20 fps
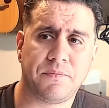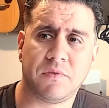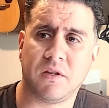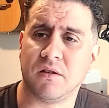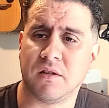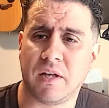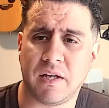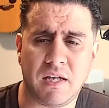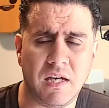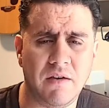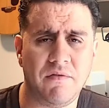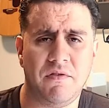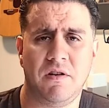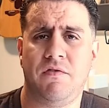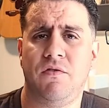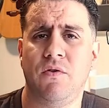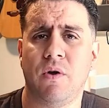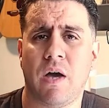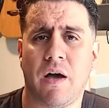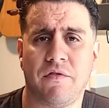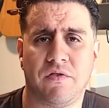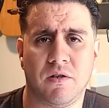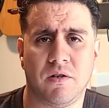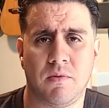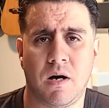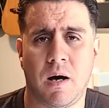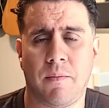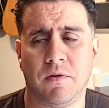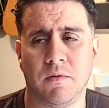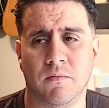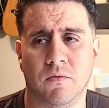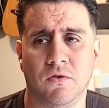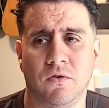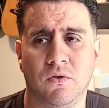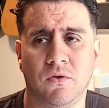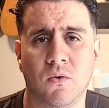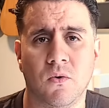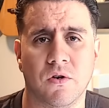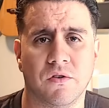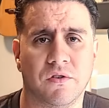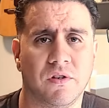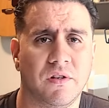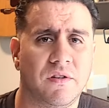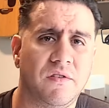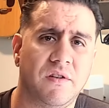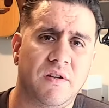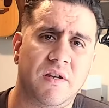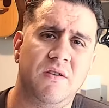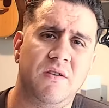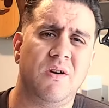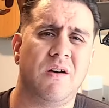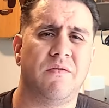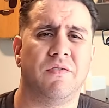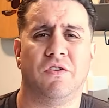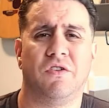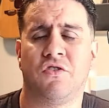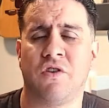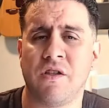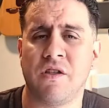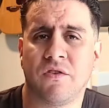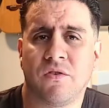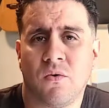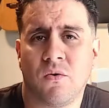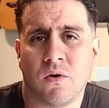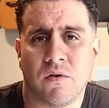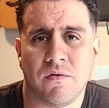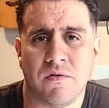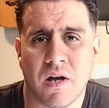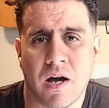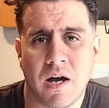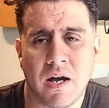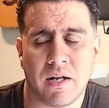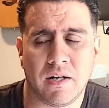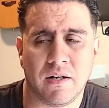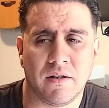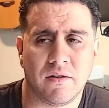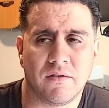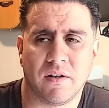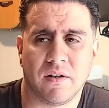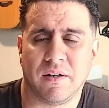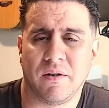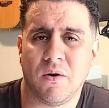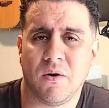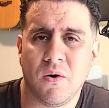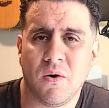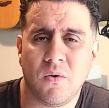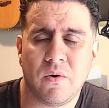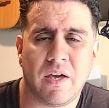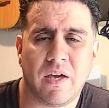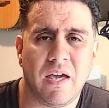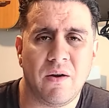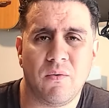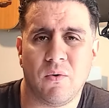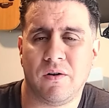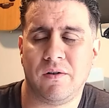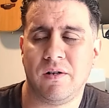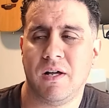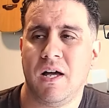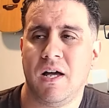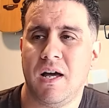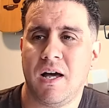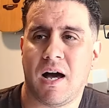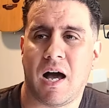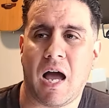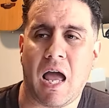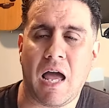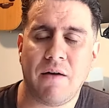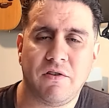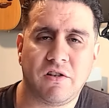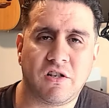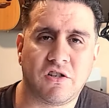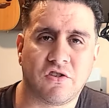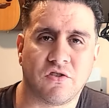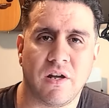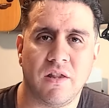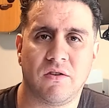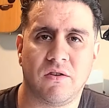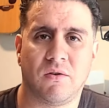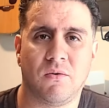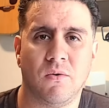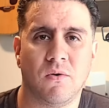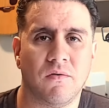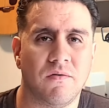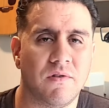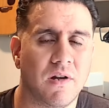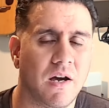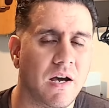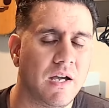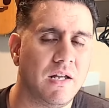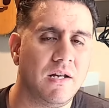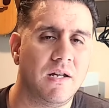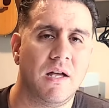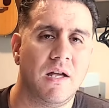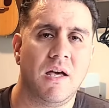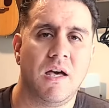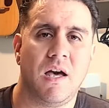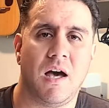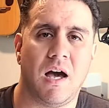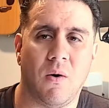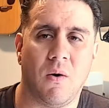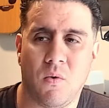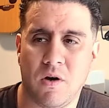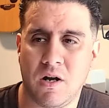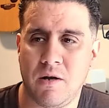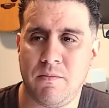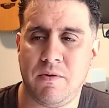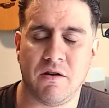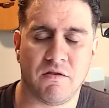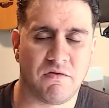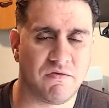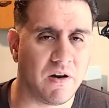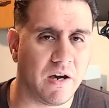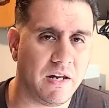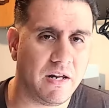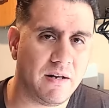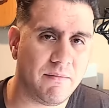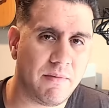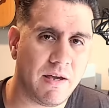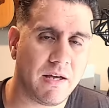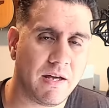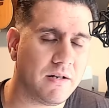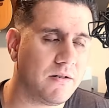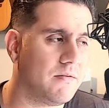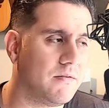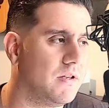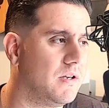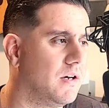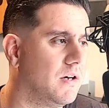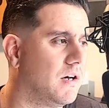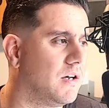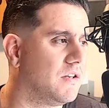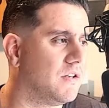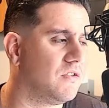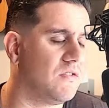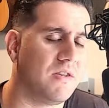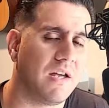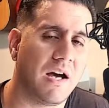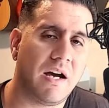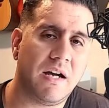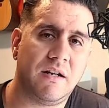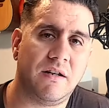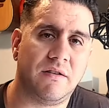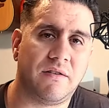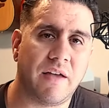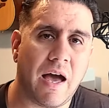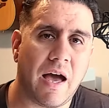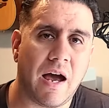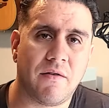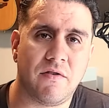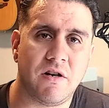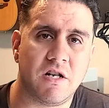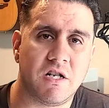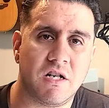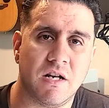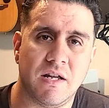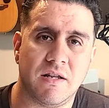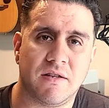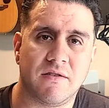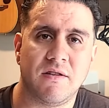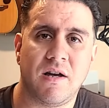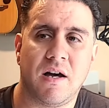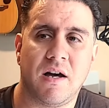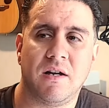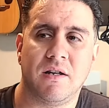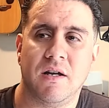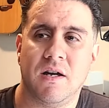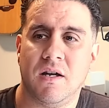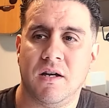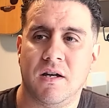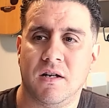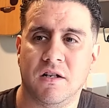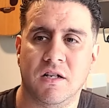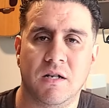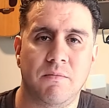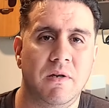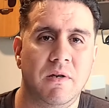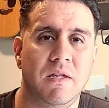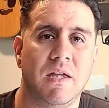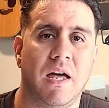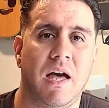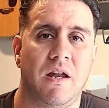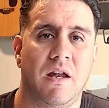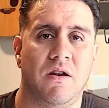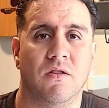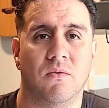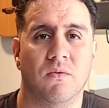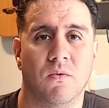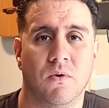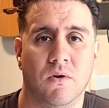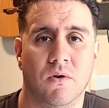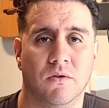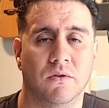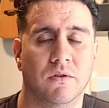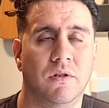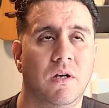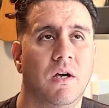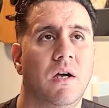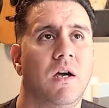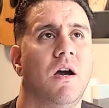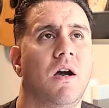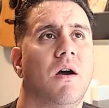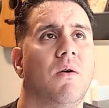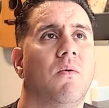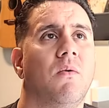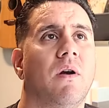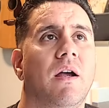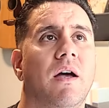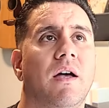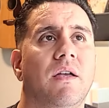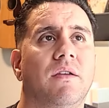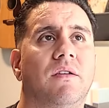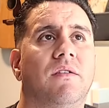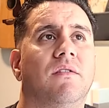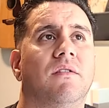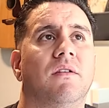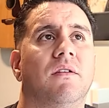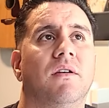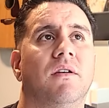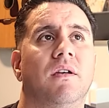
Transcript: like even if you have suboptimal scores, let's say you have a strength score of 9, it's like, okay, well, I have a strength score of 9. I want to be a fighting man. Uh 9 is average. It's not going to be the end of the world. Whereas